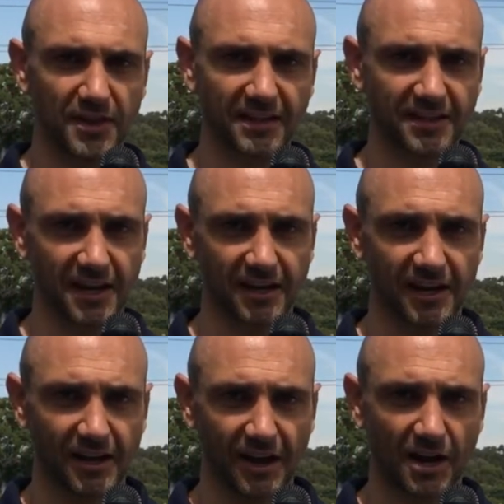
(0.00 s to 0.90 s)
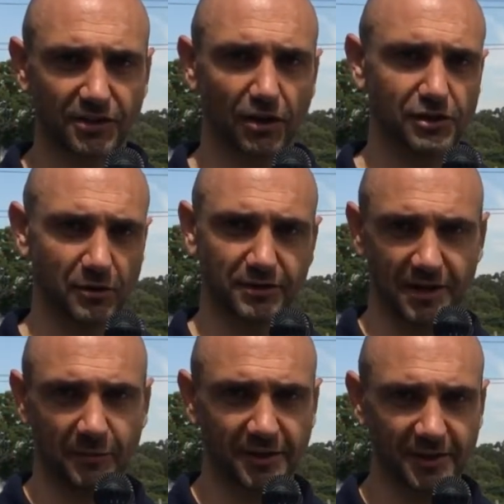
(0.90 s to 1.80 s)
That's it. I told you it was
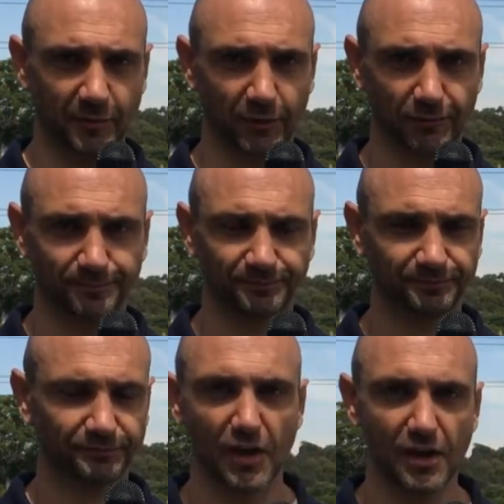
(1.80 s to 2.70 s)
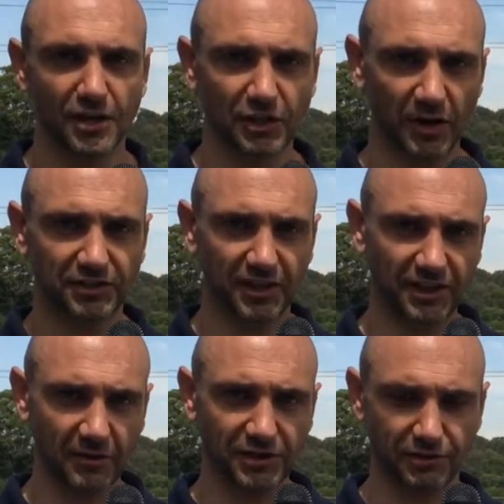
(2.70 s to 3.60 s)
going to be simple. So I said
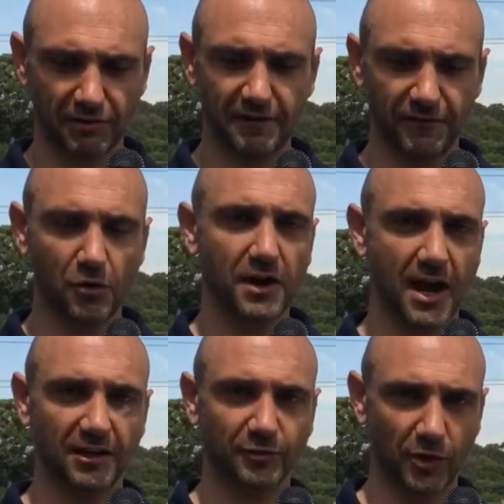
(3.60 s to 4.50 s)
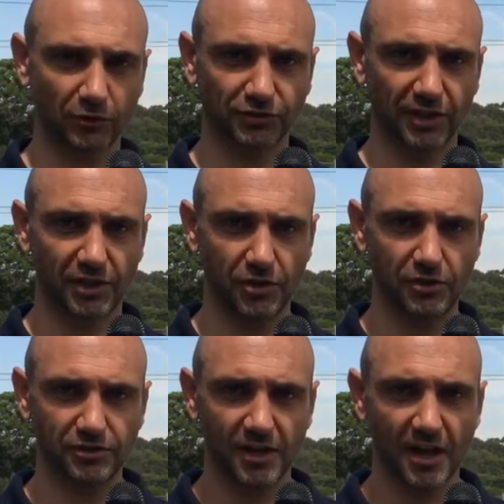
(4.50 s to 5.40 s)
there was three forecast models that are
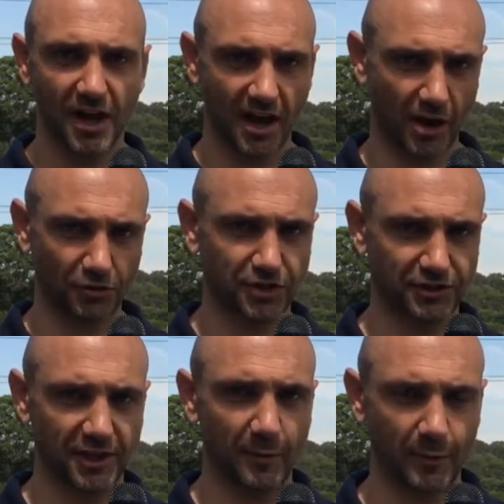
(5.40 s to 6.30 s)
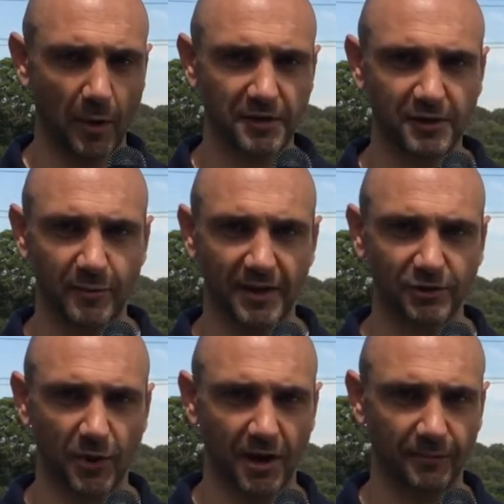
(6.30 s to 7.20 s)
used, and I also said that BOM is the
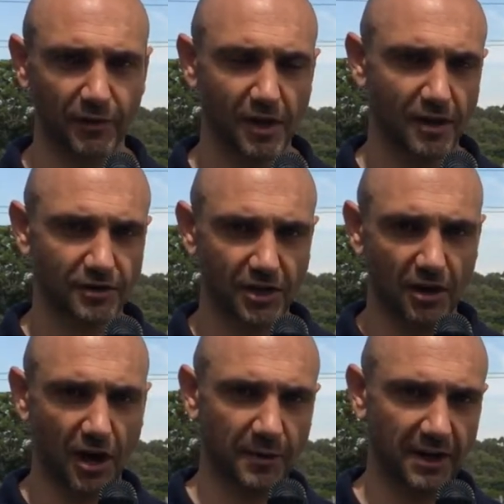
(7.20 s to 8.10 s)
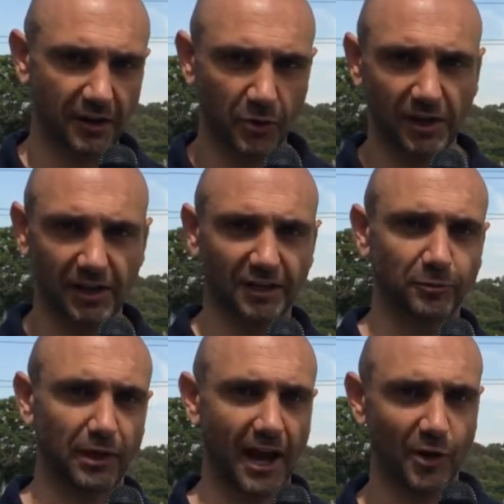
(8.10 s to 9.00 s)
best one. So I'm going to quickly
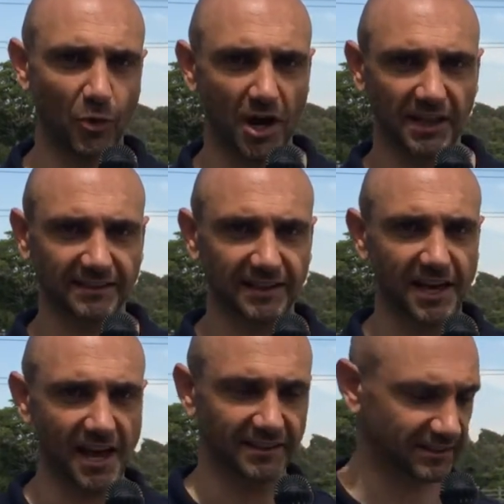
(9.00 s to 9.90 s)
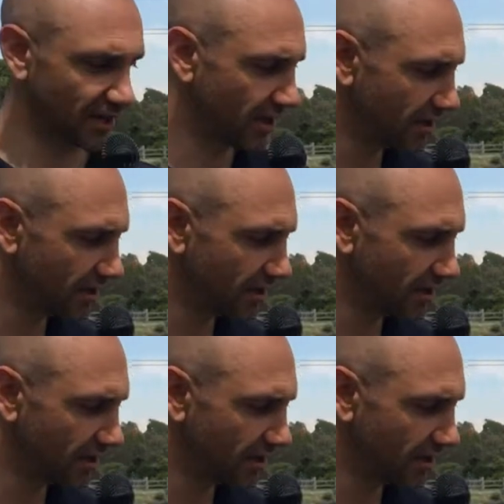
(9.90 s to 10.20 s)
explain why that's the case.